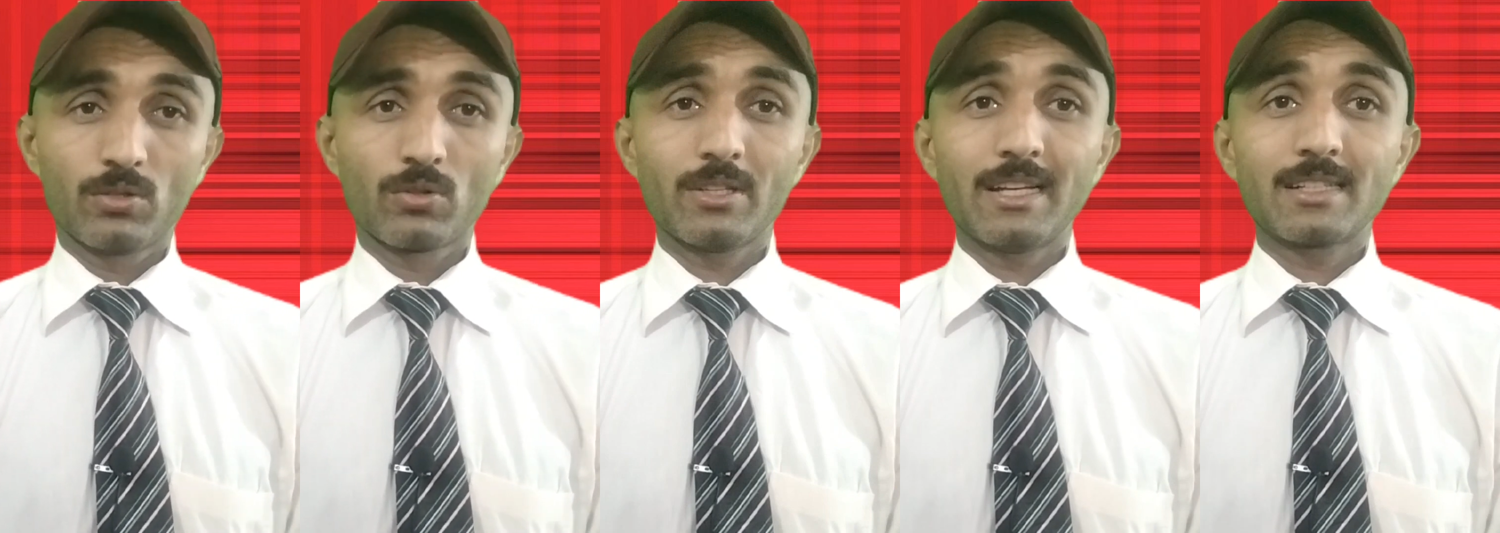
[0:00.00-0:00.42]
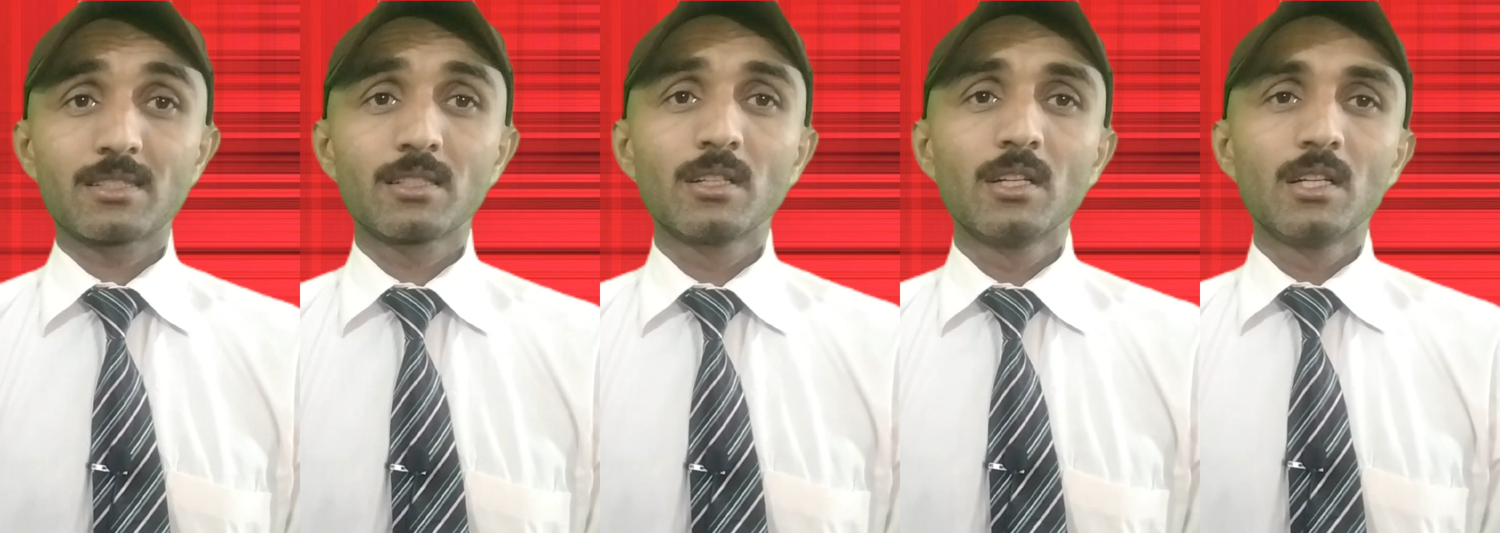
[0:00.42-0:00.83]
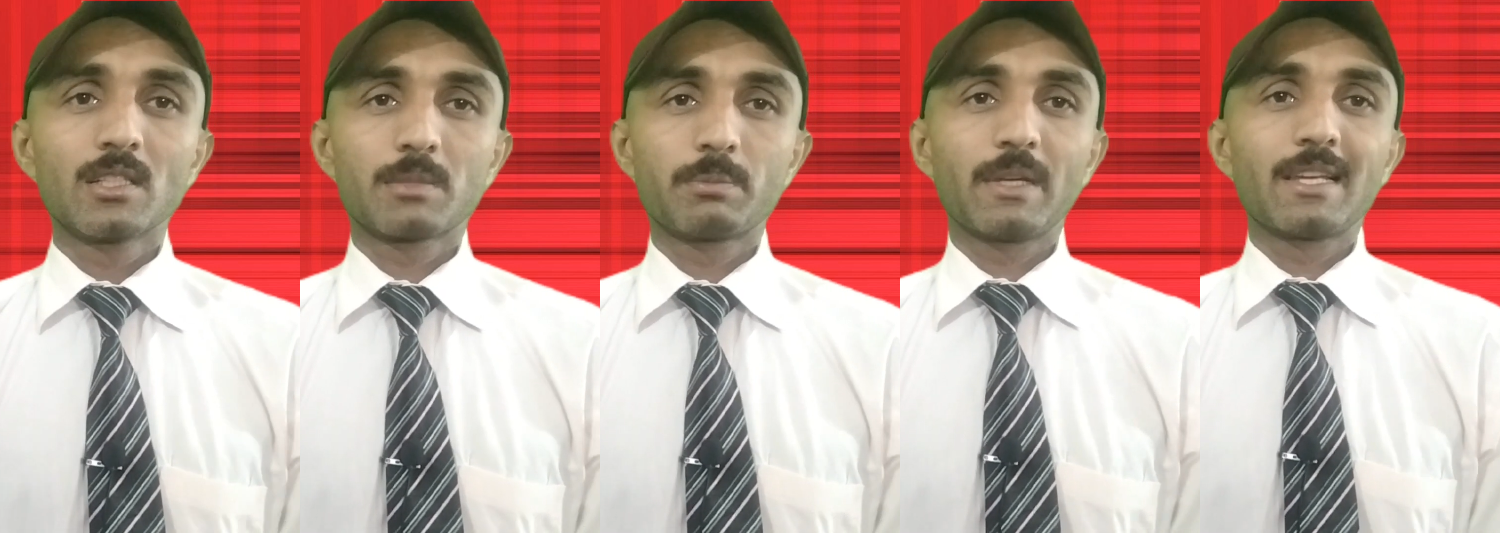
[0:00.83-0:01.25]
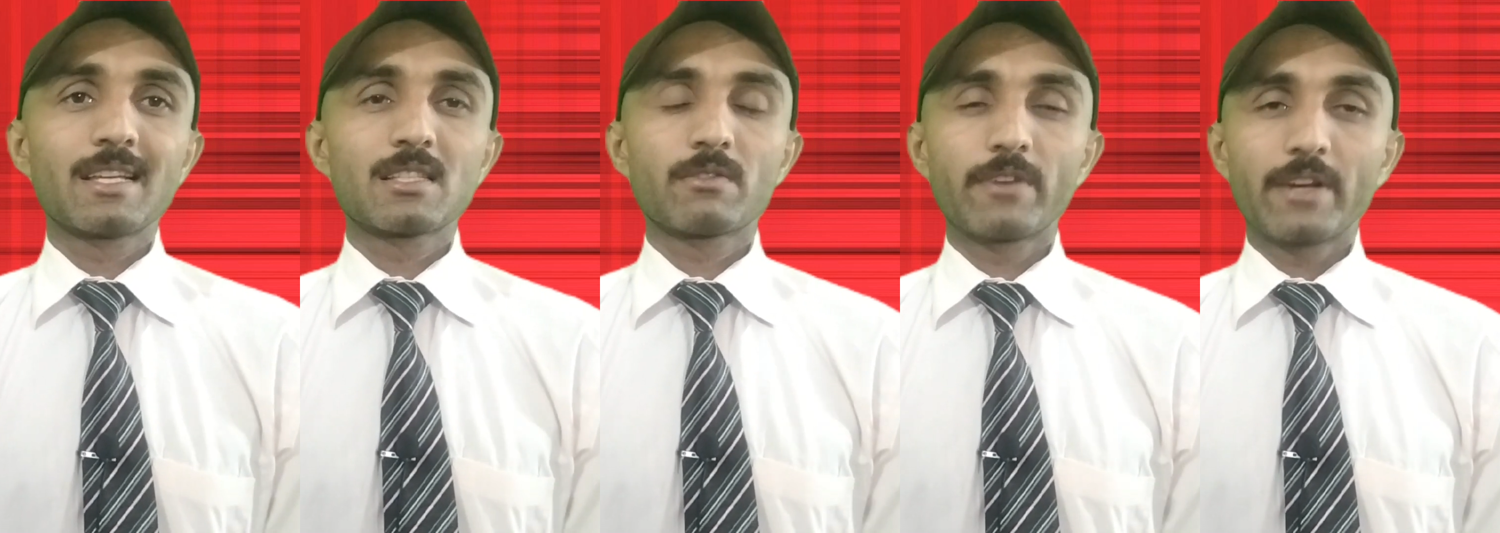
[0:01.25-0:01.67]
You know that
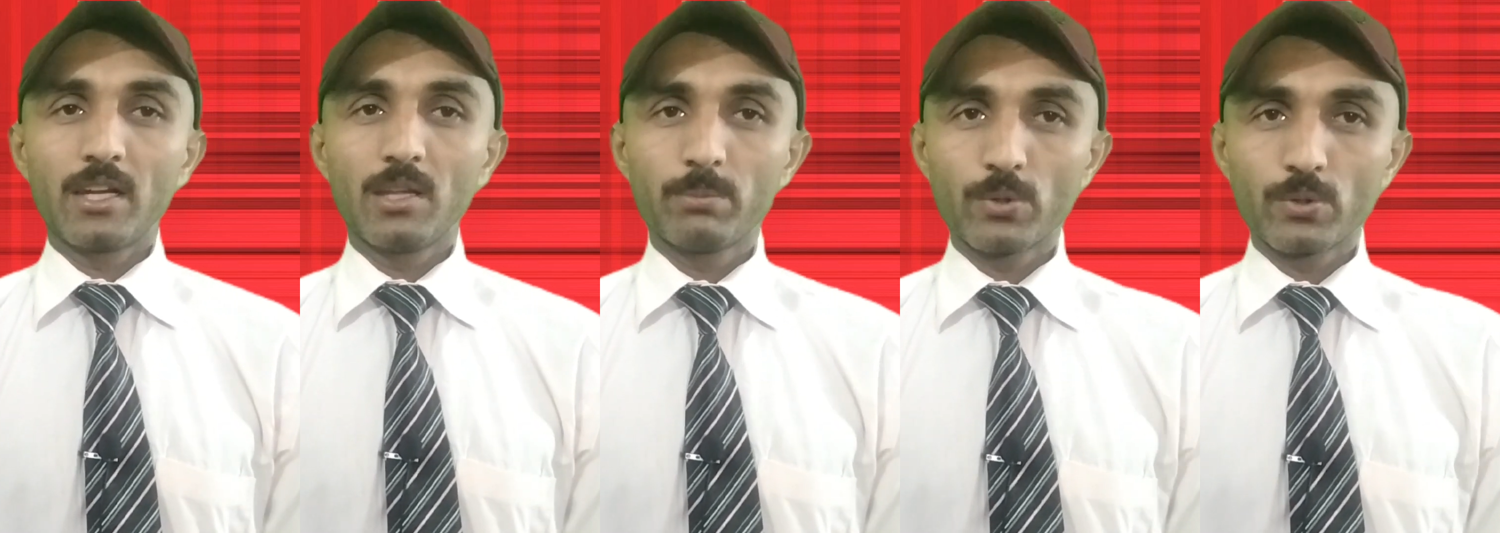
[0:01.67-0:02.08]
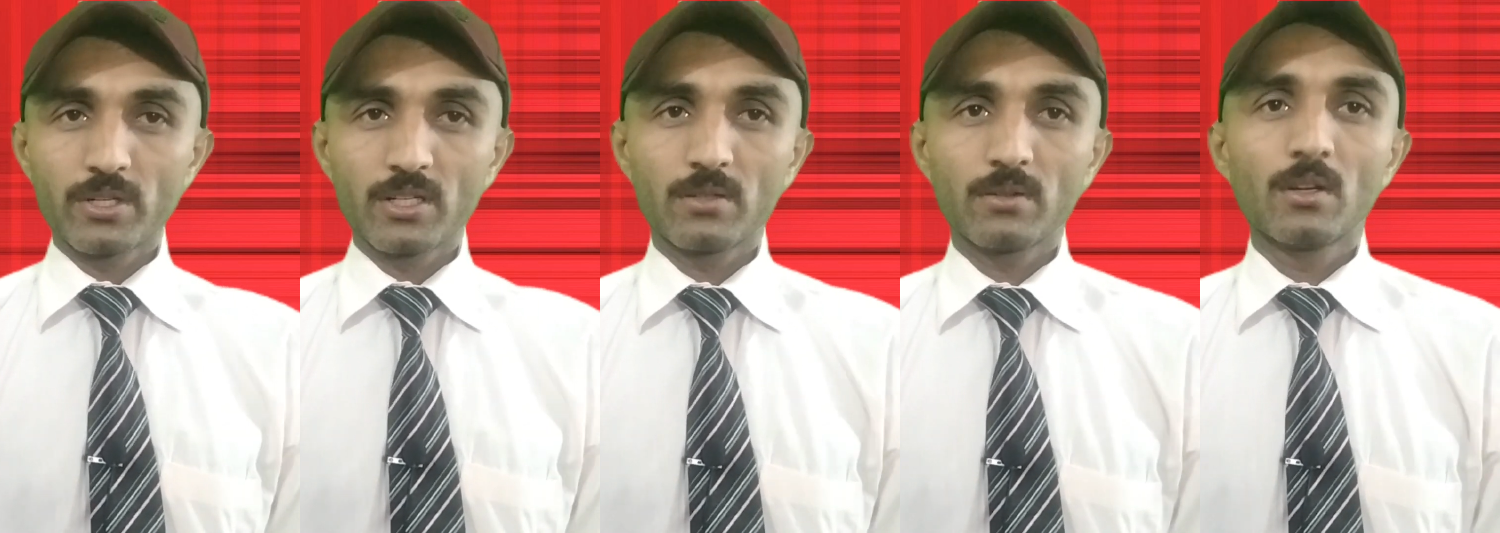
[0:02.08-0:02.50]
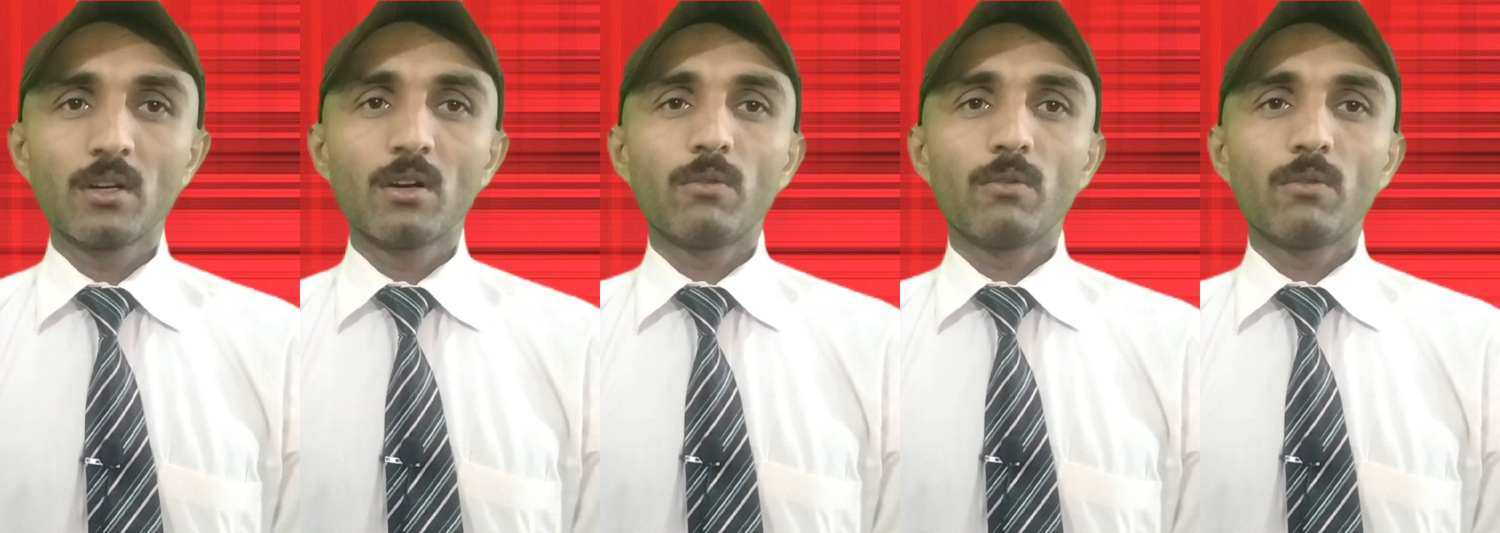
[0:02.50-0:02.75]
speaking is very important